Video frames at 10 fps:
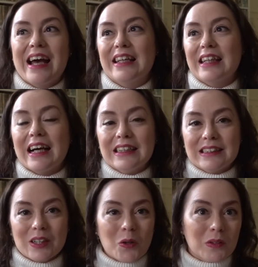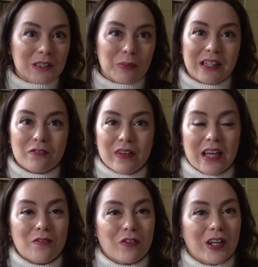and that's always been a
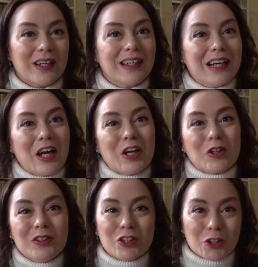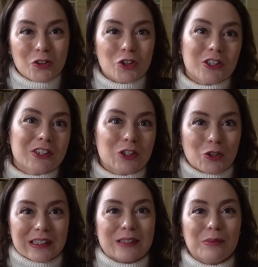favourite children's
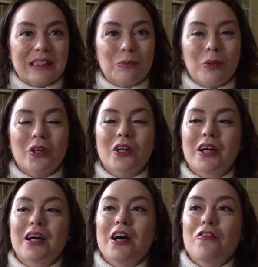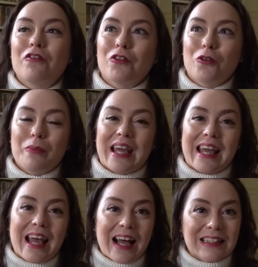Christmas book for
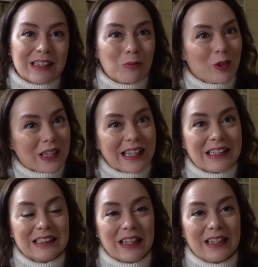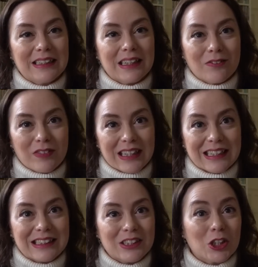me, and I'm really excited for
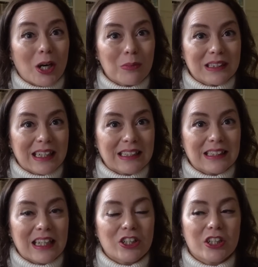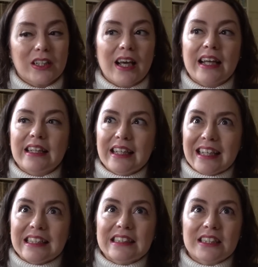this dramatisation. I
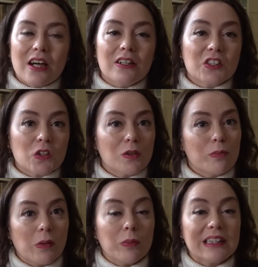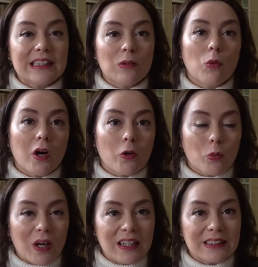think it starts on the BBC
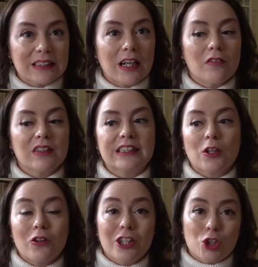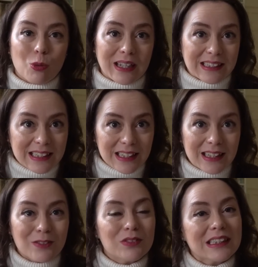Worldwide service on the
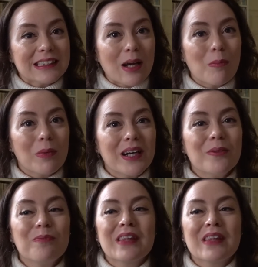20th of December,